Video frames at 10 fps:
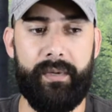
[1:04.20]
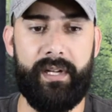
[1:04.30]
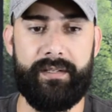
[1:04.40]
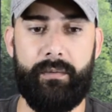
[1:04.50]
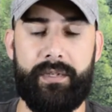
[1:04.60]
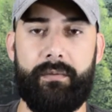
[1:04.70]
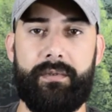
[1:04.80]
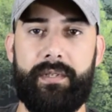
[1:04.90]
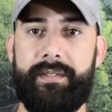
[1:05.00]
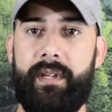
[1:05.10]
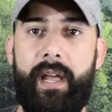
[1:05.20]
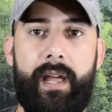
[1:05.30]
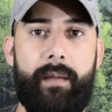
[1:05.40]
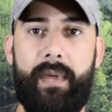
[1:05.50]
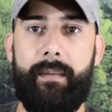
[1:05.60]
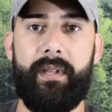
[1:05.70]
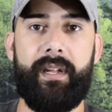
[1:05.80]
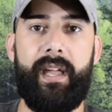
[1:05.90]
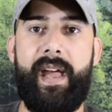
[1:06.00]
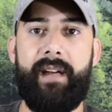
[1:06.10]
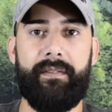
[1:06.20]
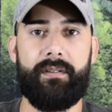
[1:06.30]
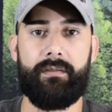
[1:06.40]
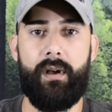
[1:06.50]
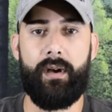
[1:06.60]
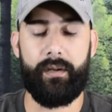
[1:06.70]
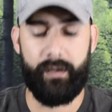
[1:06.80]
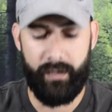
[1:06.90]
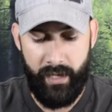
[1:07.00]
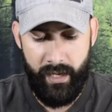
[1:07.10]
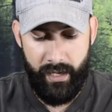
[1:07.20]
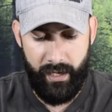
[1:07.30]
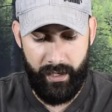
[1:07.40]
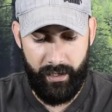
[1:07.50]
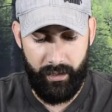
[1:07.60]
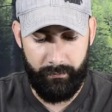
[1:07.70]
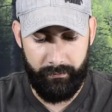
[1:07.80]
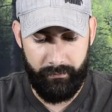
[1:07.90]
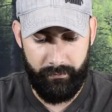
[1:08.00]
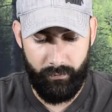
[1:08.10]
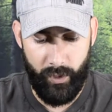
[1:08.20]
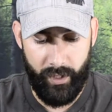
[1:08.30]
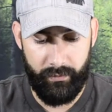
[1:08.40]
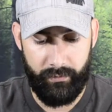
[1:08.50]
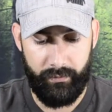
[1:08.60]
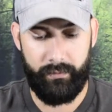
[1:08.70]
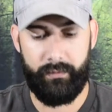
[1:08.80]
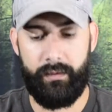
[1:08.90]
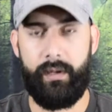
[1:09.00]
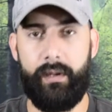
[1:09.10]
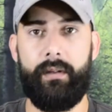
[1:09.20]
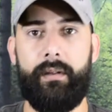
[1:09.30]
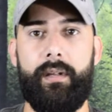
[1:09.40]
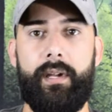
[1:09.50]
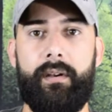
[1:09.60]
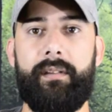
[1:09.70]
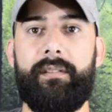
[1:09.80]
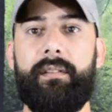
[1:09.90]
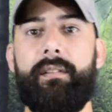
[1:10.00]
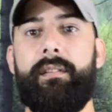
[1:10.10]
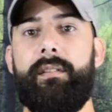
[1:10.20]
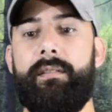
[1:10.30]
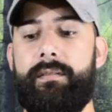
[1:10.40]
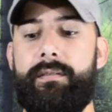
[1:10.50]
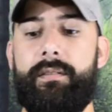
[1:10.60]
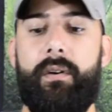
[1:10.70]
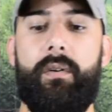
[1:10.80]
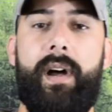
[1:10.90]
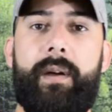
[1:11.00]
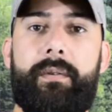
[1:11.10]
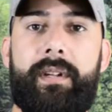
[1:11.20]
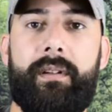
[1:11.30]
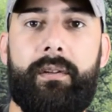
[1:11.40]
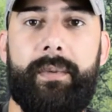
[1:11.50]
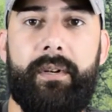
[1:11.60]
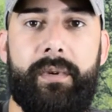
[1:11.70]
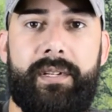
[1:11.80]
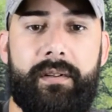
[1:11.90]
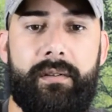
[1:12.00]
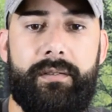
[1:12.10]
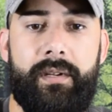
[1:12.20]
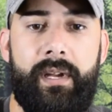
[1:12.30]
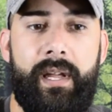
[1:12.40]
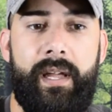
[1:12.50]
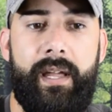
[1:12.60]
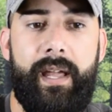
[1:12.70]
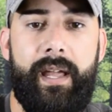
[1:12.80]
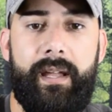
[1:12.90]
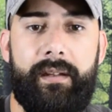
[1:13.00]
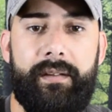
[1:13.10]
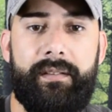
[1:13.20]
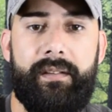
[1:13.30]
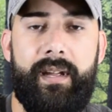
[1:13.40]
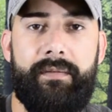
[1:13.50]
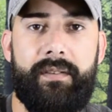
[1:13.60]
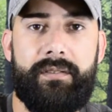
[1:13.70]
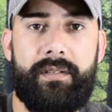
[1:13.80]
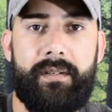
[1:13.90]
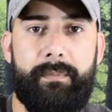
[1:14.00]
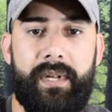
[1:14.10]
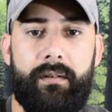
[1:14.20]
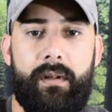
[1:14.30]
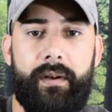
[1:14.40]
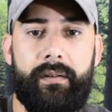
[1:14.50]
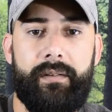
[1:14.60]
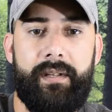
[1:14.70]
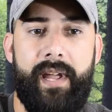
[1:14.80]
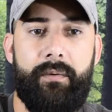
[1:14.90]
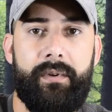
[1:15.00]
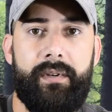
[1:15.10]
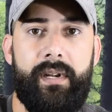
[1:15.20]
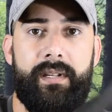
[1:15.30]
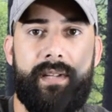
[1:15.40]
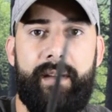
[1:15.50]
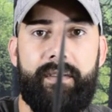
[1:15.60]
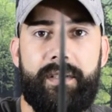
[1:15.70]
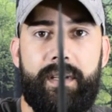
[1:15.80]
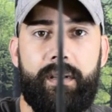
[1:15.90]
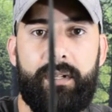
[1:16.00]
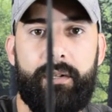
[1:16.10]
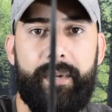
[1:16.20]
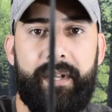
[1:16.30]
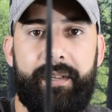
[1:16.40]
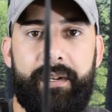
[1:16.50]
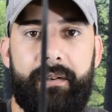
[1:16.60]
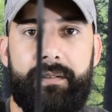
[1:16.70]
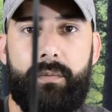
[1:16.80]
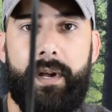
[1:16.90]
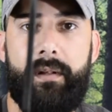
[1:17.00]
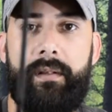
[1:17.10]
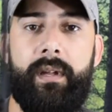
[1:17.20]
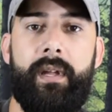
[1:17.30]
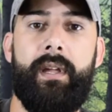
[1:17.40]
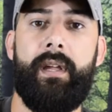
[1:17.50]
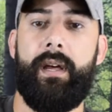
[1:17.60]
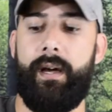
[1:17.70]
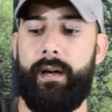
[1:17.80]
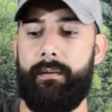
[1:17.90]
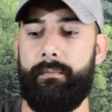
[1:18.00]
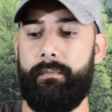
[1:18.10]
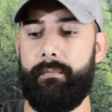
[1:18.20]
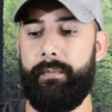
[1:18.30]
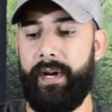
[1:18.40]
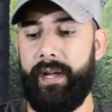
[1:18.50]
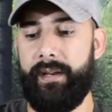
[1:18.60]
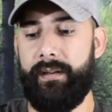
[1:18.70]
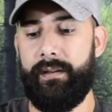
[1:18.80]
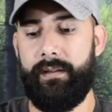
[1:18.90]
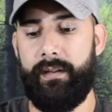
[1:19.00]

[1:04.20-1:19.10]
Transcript: because I wish it was just maybe like a ½ inch longer. Well, here it is. So I did a little bit of research, and this knife is just a bit longer than that one. It's obviously a little bit thinner as well, but